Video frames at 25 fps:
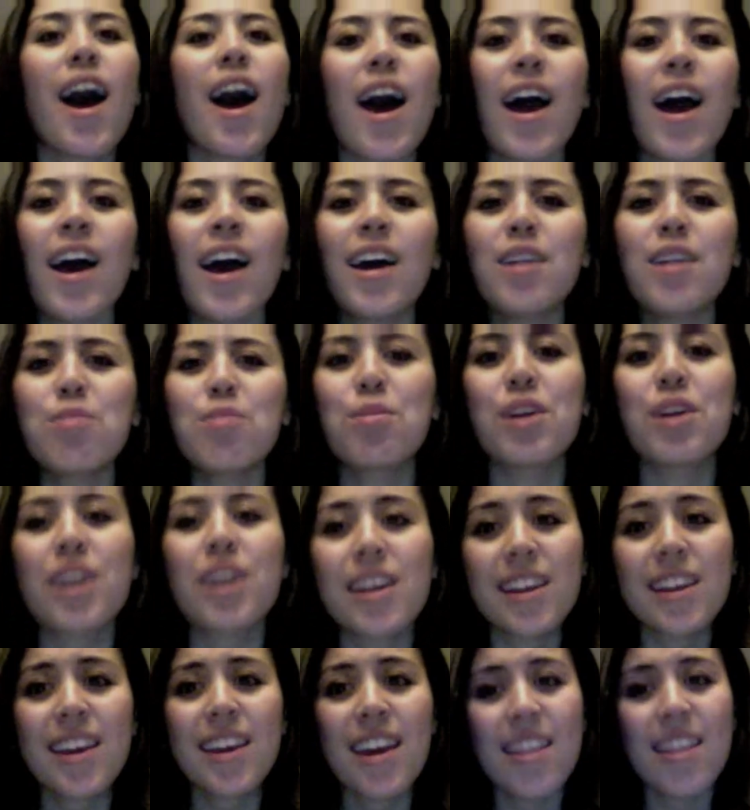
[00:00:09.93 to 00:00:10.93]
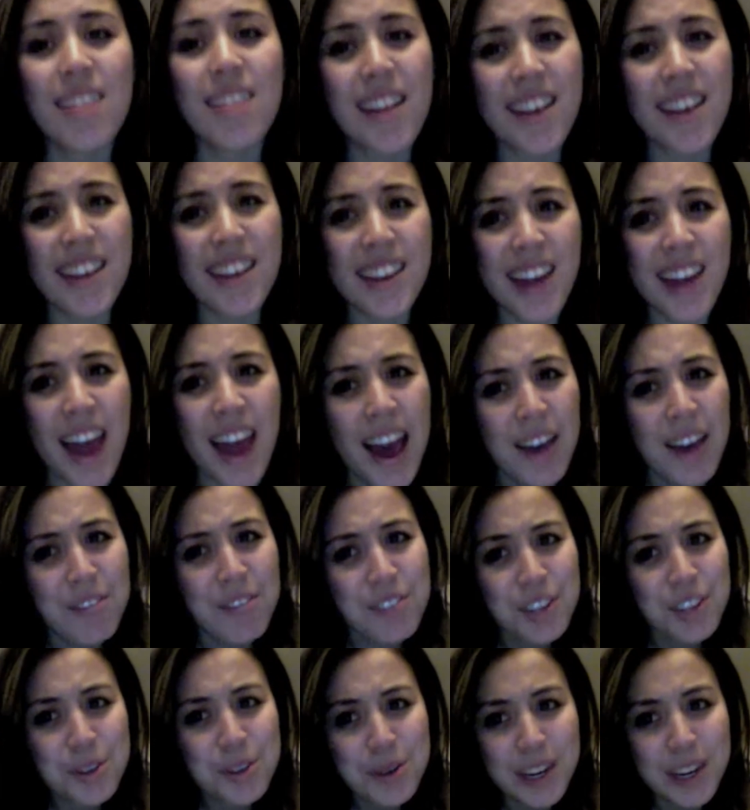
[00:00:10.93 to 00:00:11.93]
I had work, and then
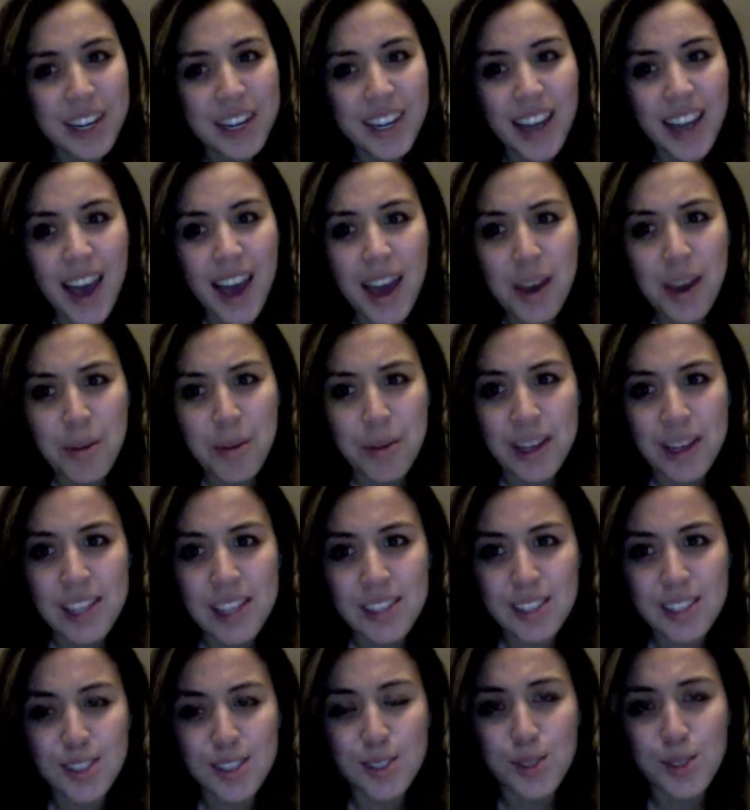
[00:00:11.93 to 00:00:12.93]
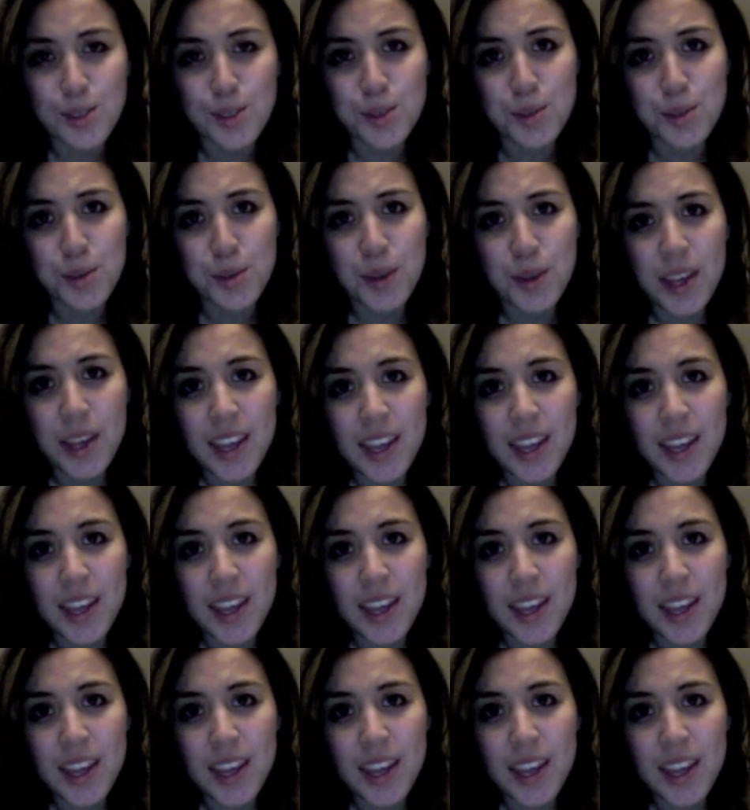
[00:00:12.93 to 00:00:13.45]
after work I went to